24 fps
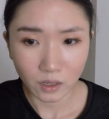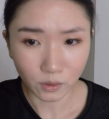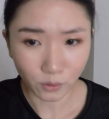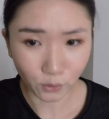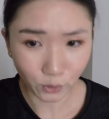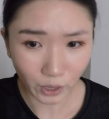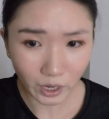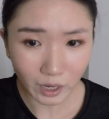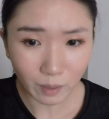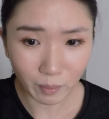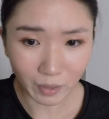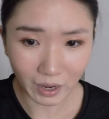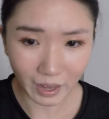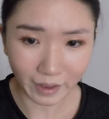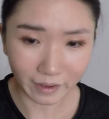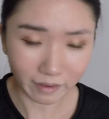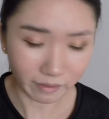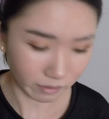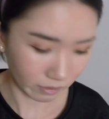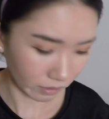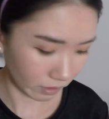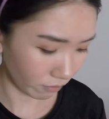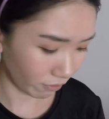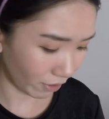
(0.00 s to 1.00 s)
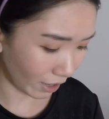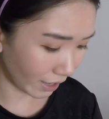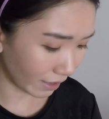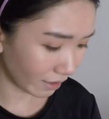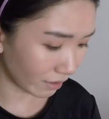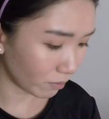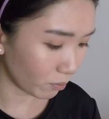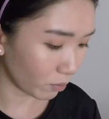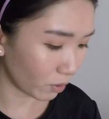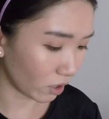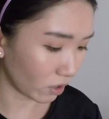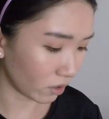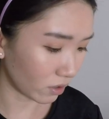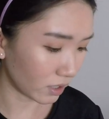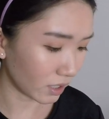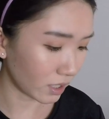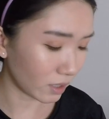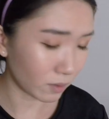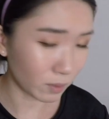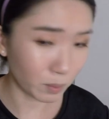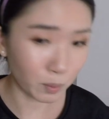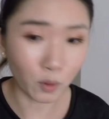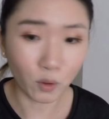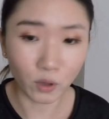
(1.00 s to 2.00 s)
Grey black, right? Because
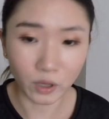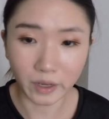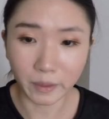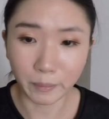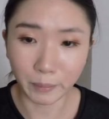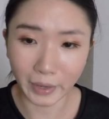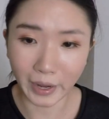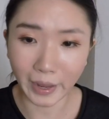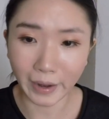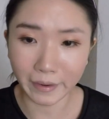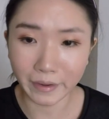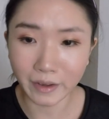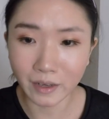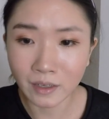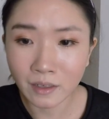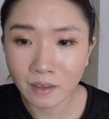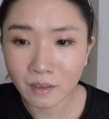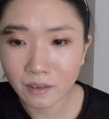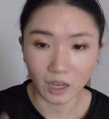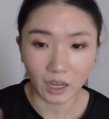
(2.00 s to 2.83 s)
it's pulling black.